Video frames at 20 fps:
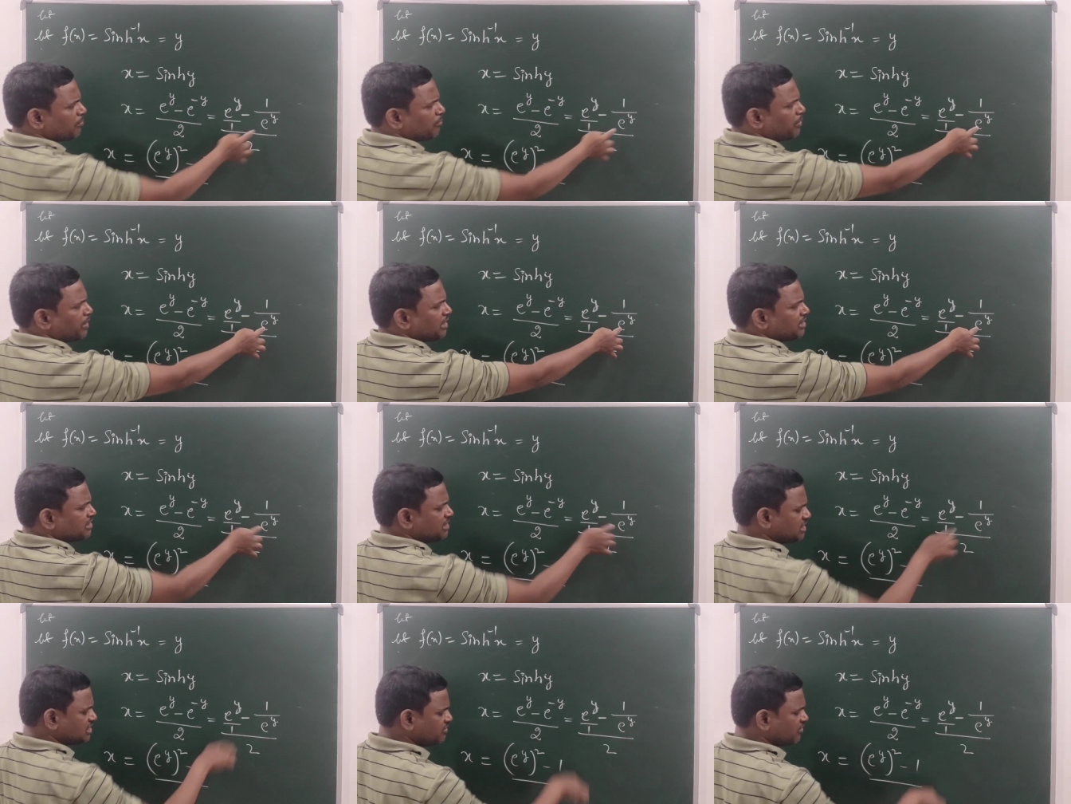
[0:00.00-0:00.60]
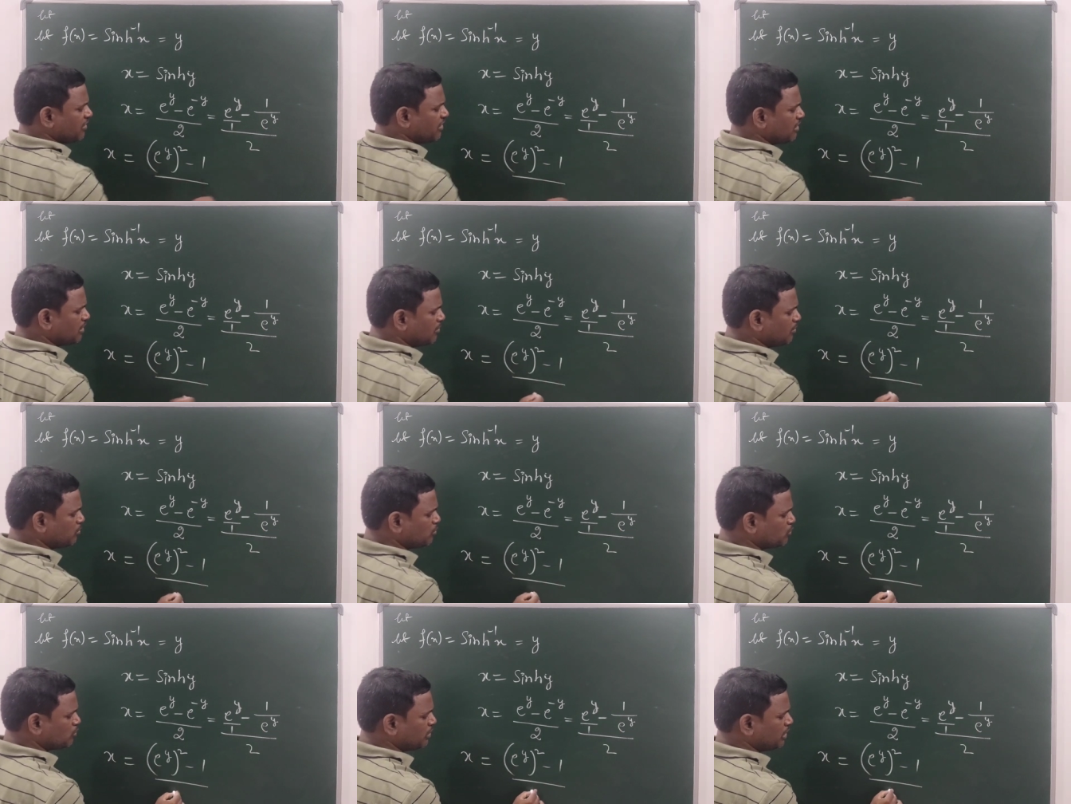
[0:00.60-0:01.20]
by this will
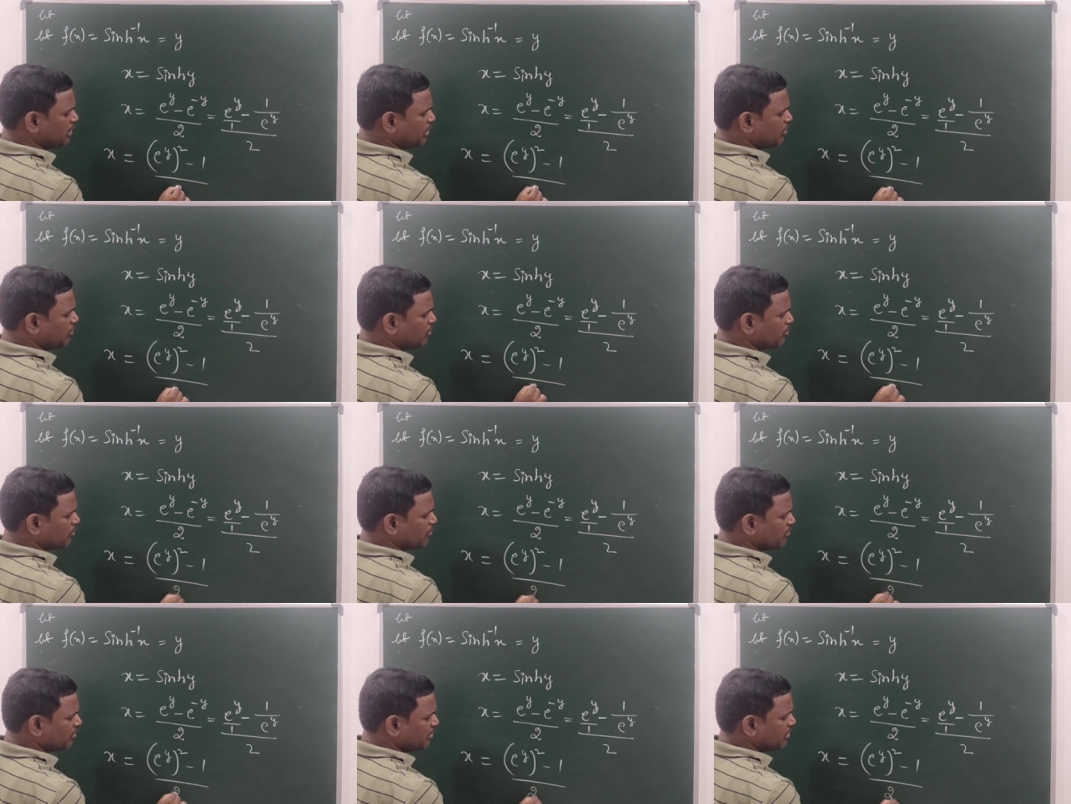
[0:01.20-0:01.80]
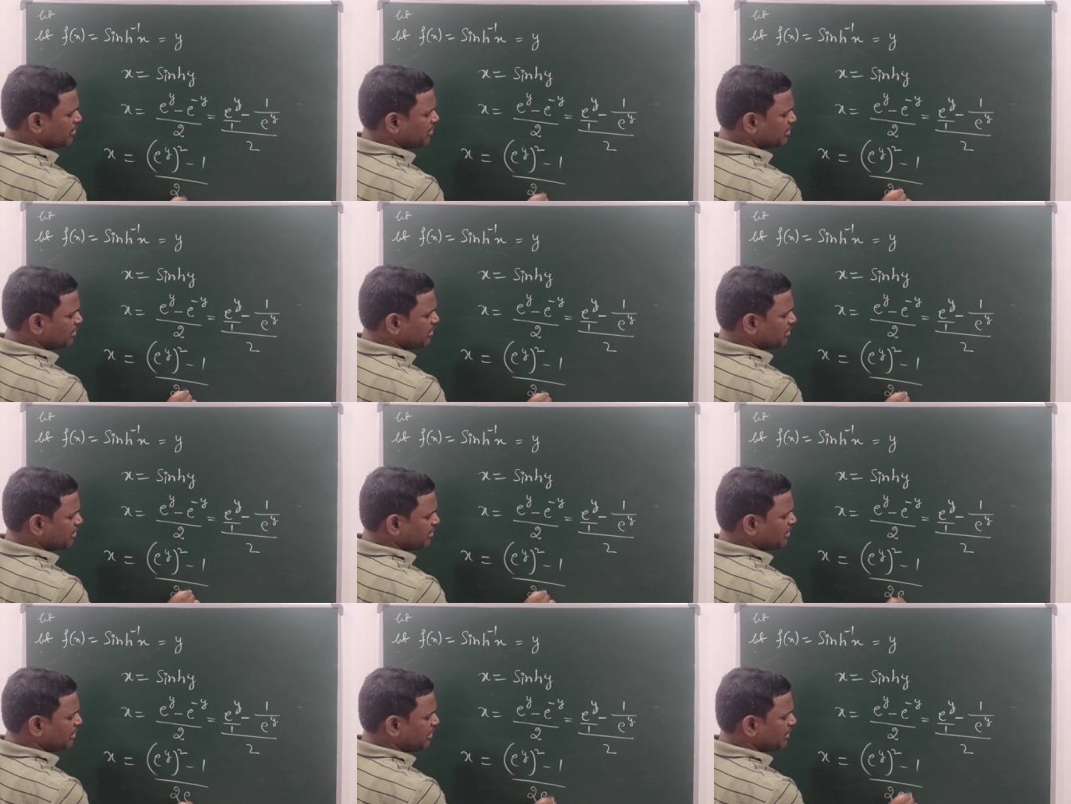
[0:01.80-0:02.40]
come to the down,
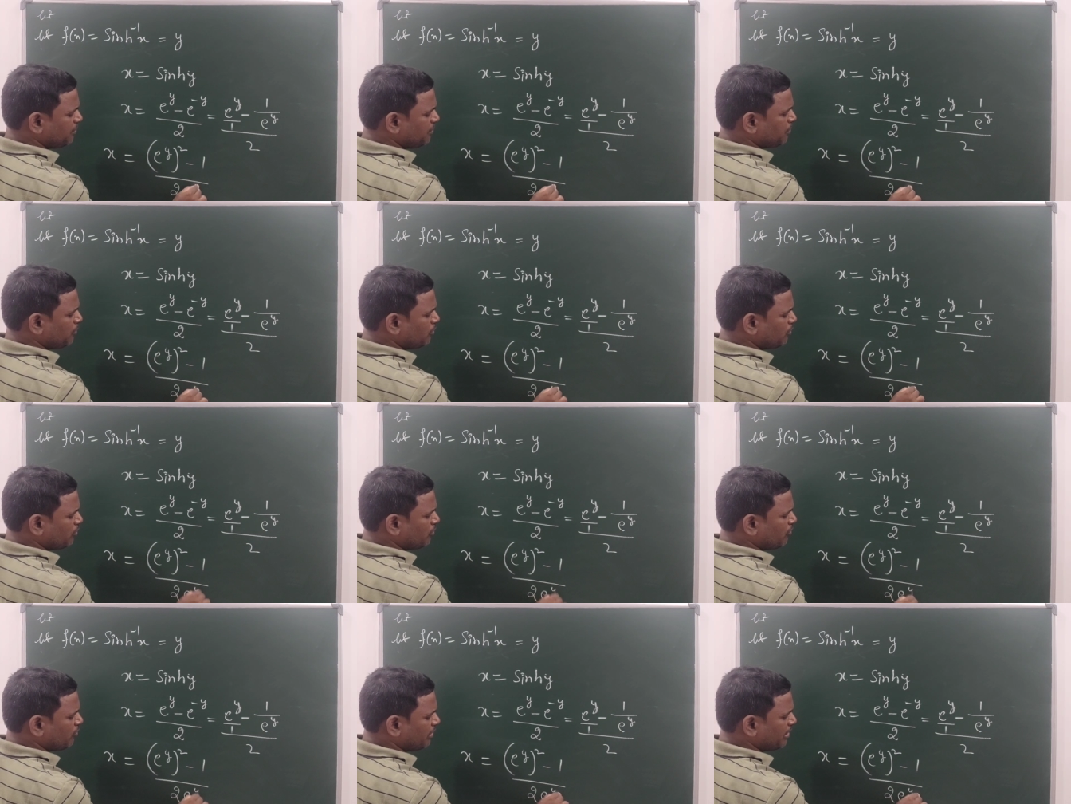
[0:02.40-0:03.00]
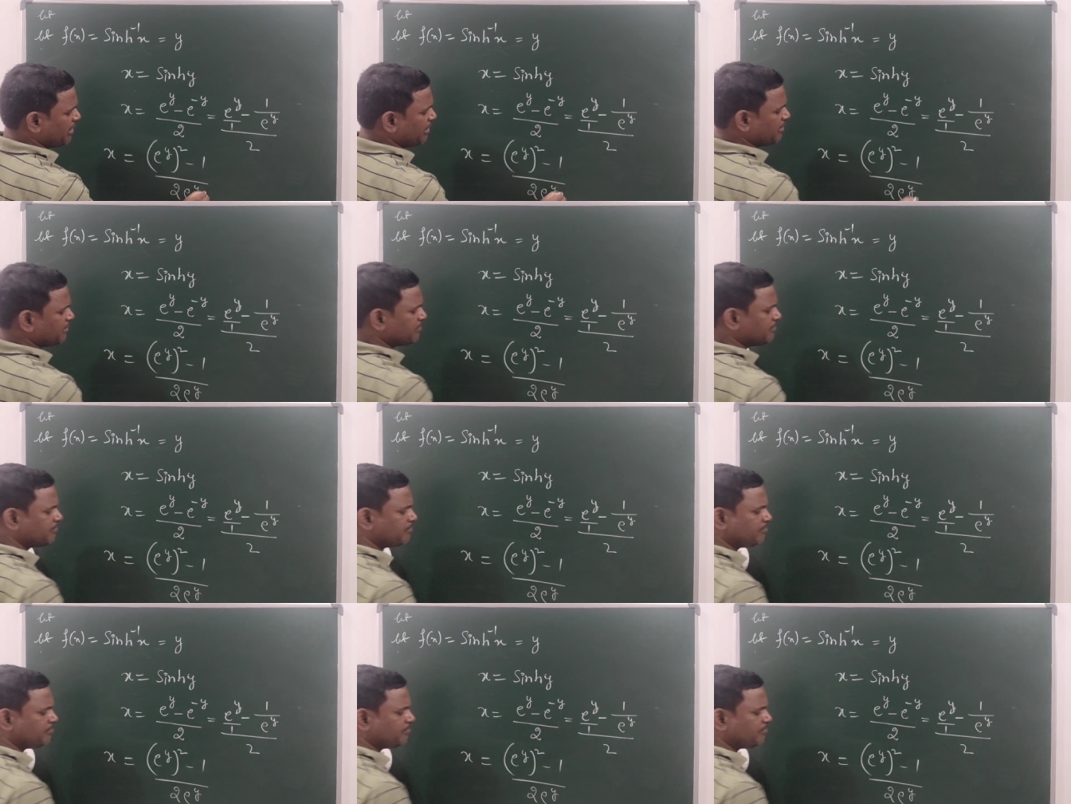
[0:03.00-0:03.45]
e power y.